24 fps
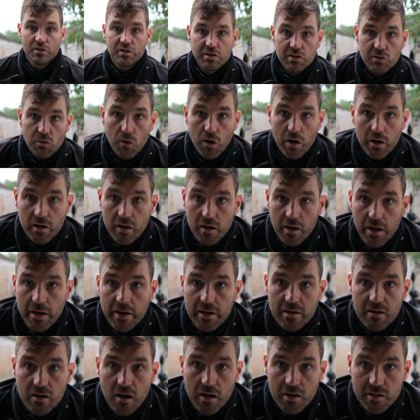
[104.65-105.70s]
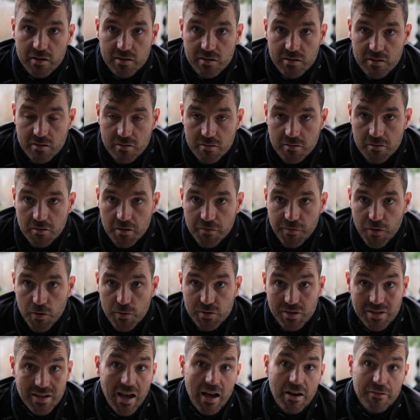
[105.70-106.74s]
is quite a nice, if I was
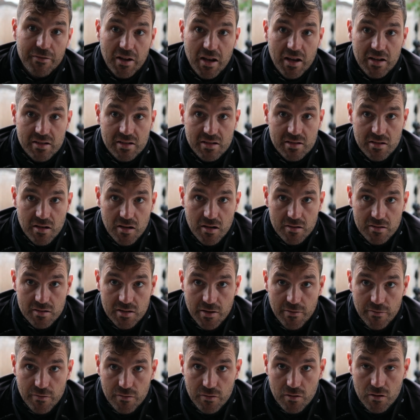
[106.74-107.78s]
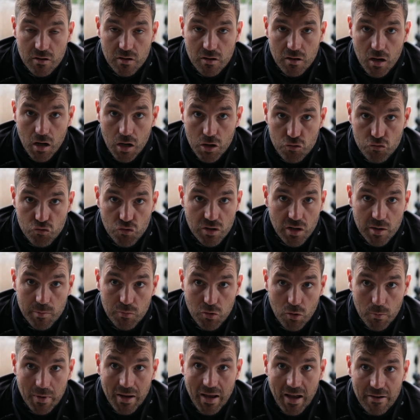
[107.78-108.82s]
going to have an XSR700 I'd
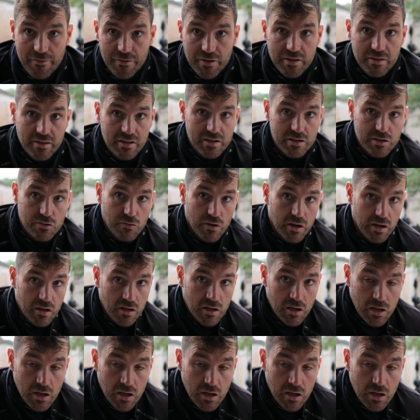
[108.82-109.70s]
probably have it in this green.